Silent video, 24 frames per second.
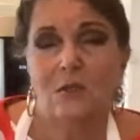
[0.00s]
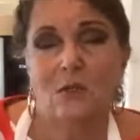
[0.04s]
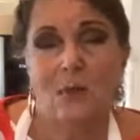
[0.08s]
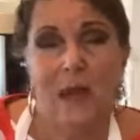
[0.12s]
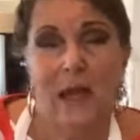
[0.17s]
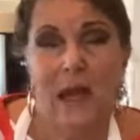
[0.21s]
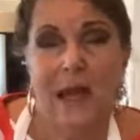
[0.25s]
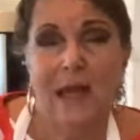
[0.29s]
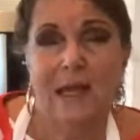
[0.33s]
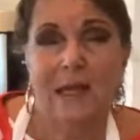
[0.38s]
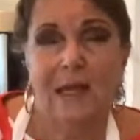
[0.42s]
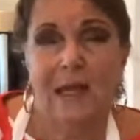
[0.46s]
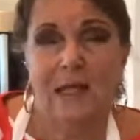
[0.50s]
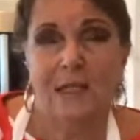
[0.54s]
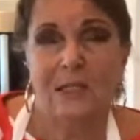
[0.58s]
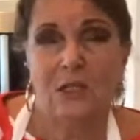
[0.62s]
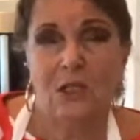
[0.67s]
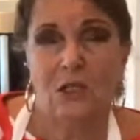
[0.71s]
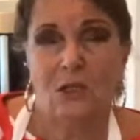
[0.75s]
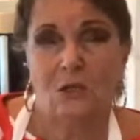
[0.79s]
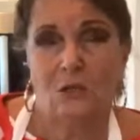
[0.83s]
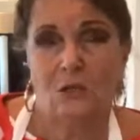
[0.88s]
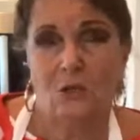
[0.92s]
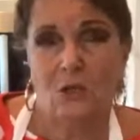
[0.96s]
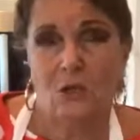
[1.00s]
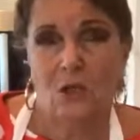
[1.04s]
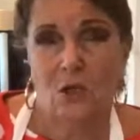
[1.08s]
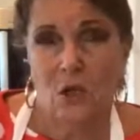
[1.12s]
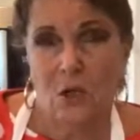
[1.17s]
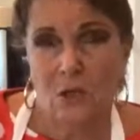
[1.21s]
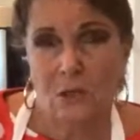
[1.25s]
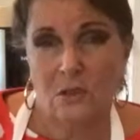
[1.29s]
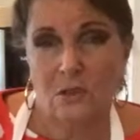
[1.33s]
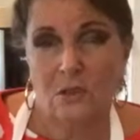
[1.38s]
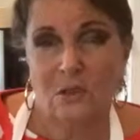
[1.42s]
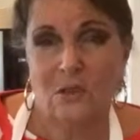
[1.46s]
This is why I like to use
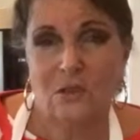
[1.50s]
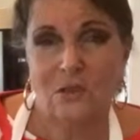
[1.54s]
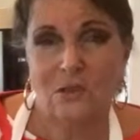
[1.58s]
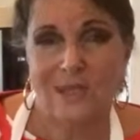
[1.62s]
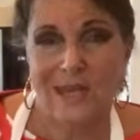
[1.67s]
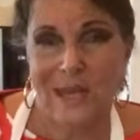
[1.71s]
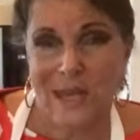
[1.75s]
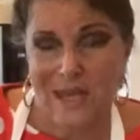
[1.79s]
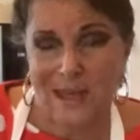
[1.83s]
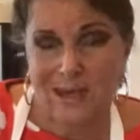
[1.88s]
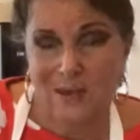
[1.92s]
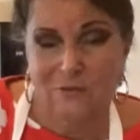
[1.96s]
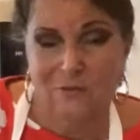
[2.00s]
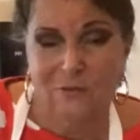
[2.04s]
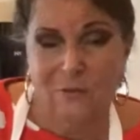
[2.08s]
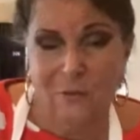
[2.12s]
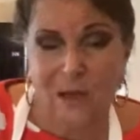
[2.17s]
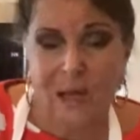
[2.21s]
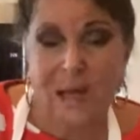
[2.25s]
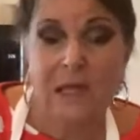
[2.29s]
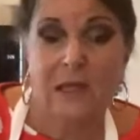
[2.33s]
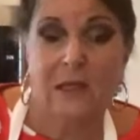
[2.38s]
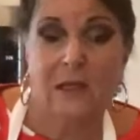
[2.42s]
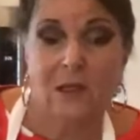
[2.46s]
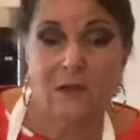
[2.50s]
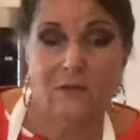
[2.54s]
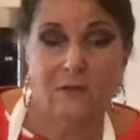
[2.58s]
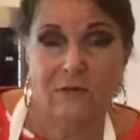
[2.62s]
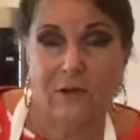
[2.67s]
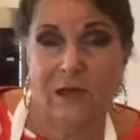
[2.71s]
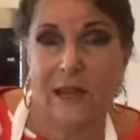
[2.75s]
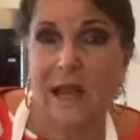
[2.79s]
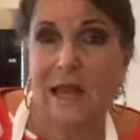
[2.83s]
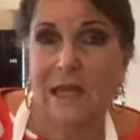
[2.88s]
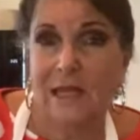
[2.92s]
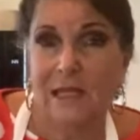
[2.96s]
non-stick
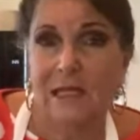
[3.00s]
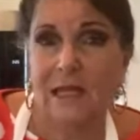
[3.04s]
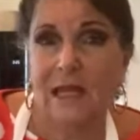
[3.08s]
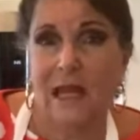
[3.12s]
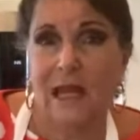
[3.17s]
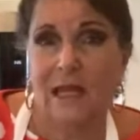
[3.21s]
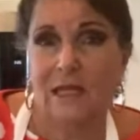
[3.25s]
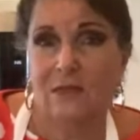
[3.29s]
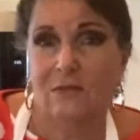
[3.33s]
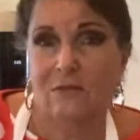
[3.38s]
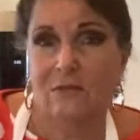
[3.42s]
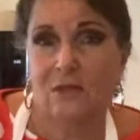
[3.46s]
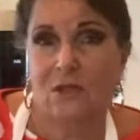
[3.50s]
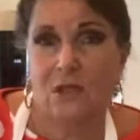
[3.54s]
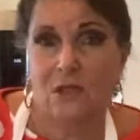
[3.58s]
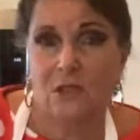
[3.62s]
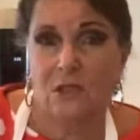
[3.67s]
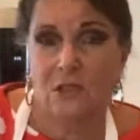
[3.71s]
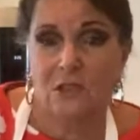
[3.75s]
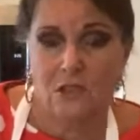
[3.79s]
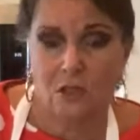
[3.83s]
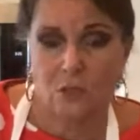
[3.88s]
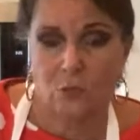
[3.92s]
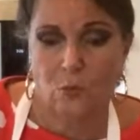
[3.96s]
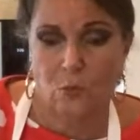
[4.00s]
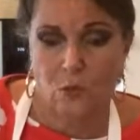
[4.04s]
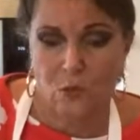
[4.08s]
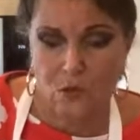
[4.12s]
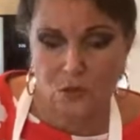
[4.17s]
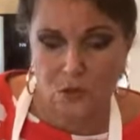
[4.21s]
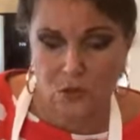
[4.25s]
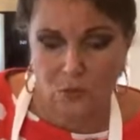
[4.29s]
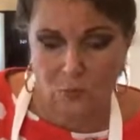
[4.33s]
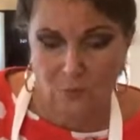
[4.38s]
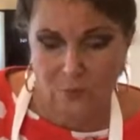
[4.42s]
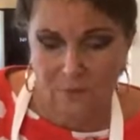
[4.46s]
for any kind of custard
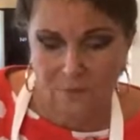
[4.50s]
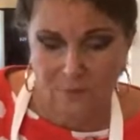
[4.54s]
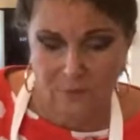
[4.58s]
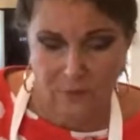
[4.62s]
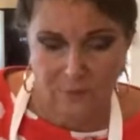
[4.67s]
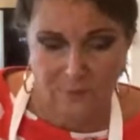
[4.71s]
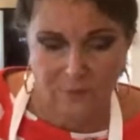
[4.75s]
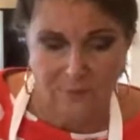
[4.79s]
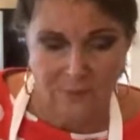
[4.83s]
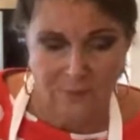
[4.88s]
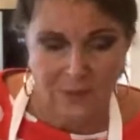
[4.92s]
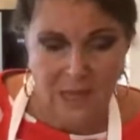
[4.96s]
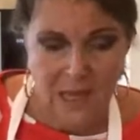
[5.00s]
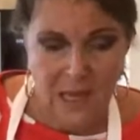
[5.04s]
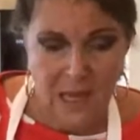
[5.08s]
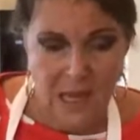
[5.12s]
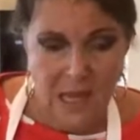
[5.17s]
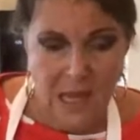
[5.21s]
whatsoever.